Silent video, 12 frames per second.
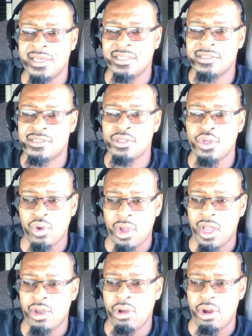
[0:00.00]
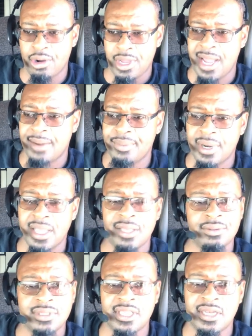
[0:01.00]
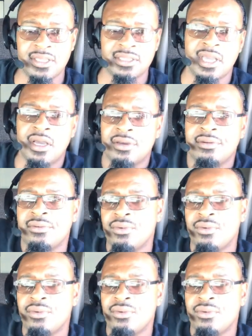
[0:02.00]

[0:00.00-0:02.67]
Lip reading: this new owner operator. He was sitting there talking.